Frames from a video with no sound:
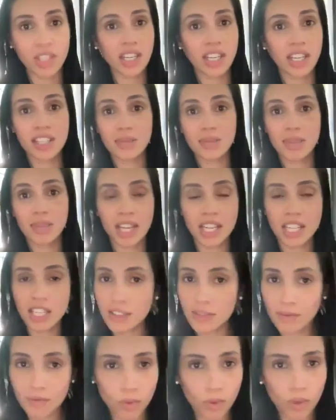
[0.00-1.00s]
you can end up
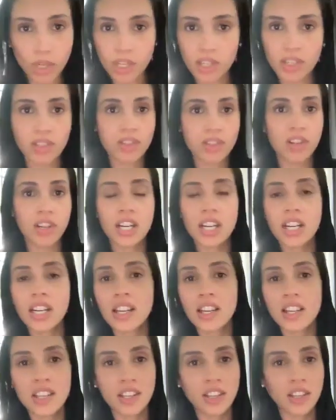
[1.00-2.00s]
getting divorced, or
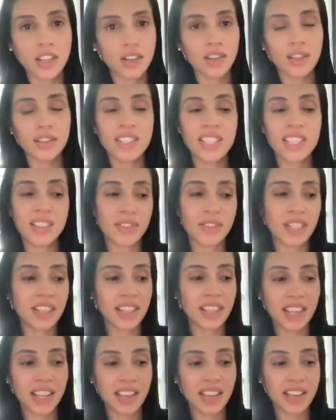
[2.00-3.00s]
you know,
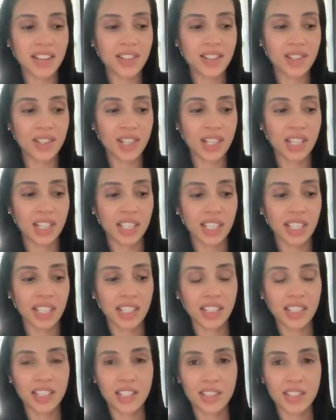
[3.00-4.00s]
different things, or,
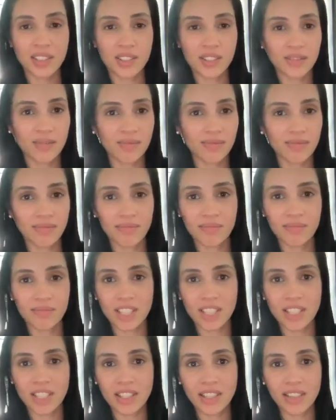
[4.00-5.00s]
you know,
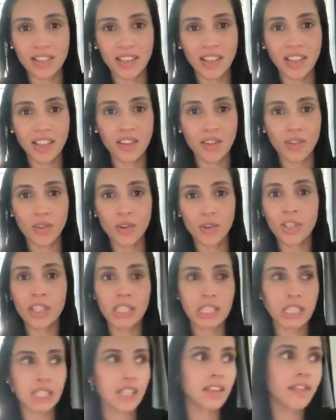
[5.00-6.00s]
just, or
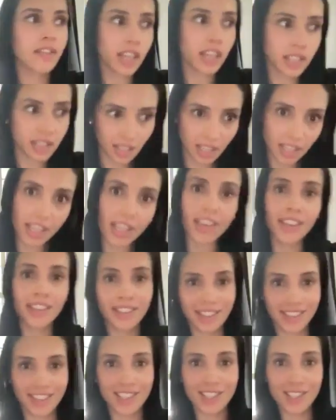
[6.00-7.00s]
it affects the
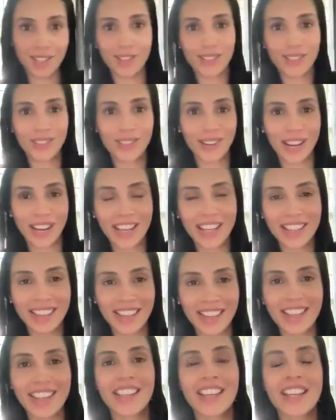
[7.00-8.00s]
kids too, right?
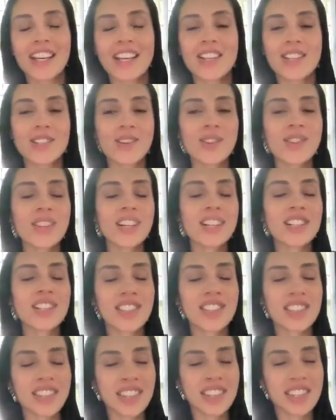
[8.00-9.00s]
Like, so there's
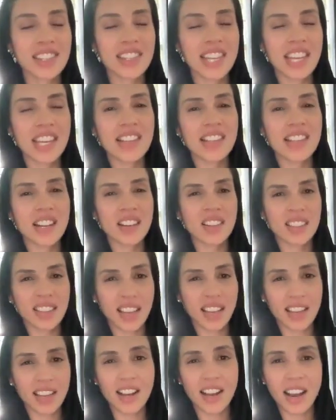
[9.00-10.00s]
just, the stakes are a
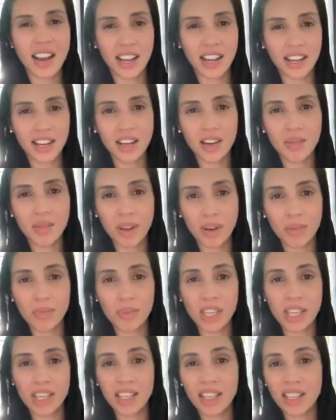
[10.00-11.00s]
lot higher when
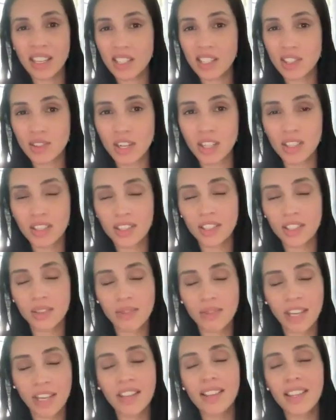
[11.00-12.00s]
we struggle to
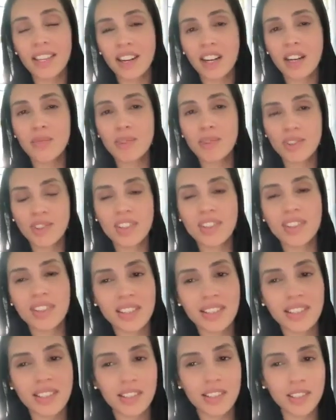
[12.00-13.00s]
regulate our emotions
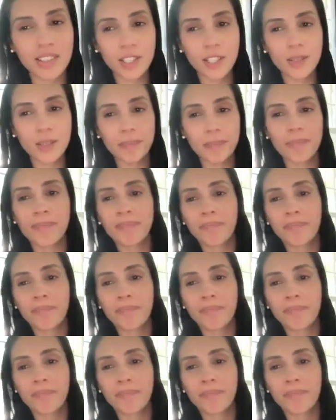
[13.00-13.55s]
in adulthood.